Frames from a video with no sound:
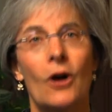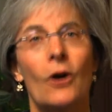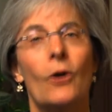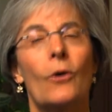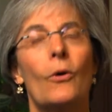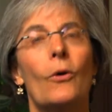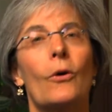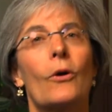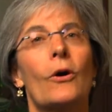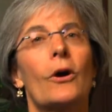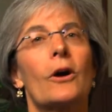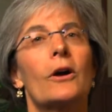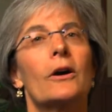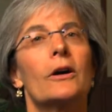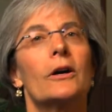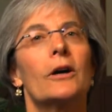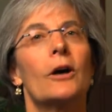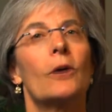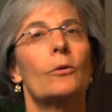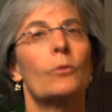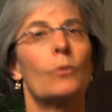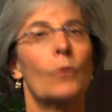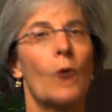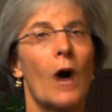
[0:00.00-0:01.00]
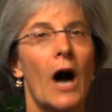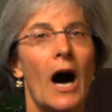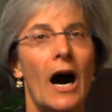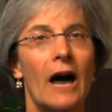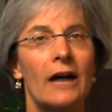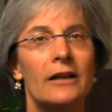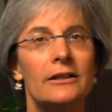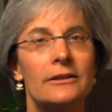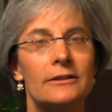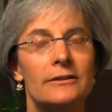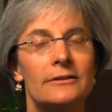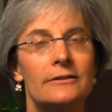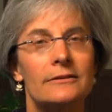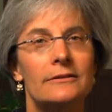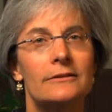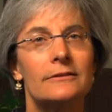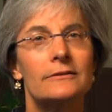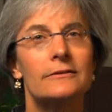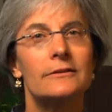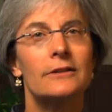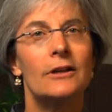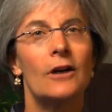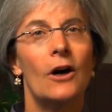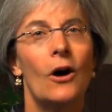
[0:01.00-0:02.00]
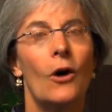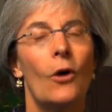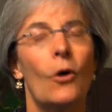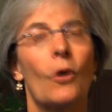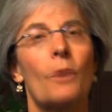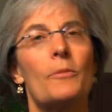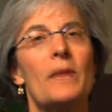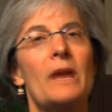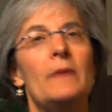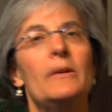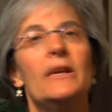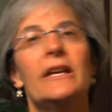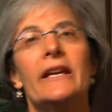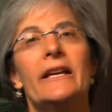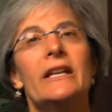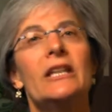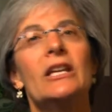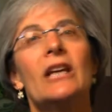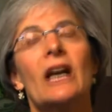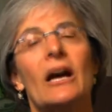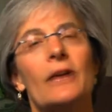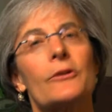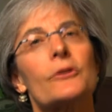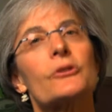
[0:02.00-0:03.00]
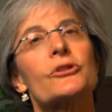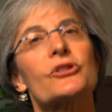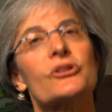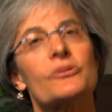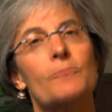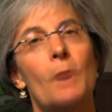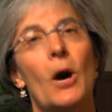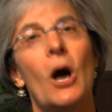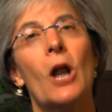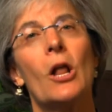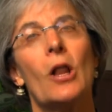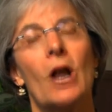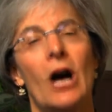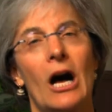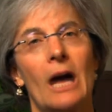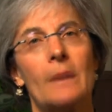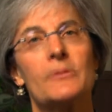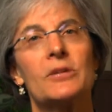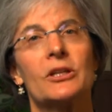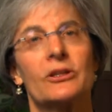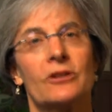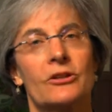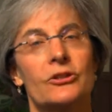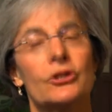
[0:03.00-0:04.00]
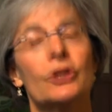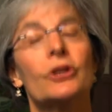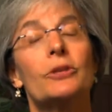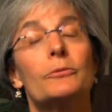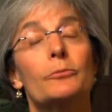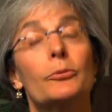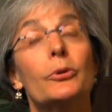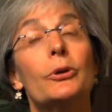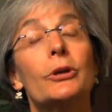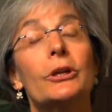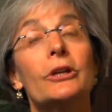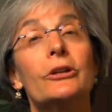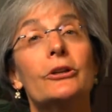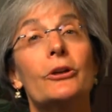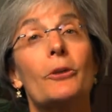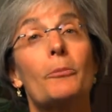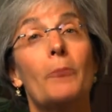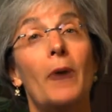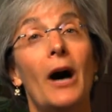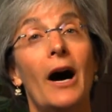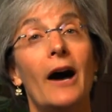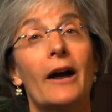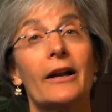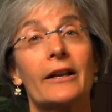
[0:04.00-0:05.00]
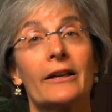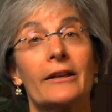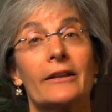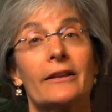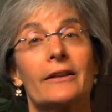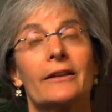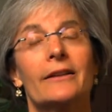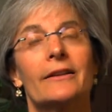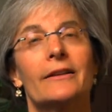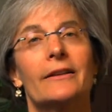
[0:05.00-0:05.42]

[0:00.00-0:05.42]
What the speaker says: or a rock or maybe any other small object that you can put in your pocket